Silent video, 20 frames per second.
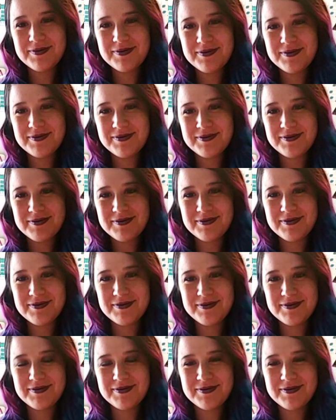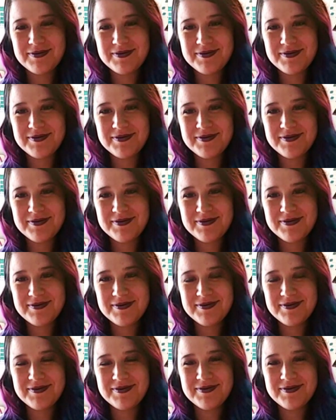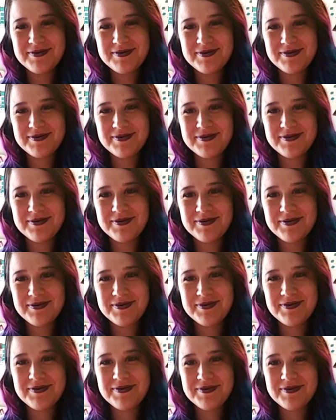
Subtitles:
No words are spoken by the person on screen.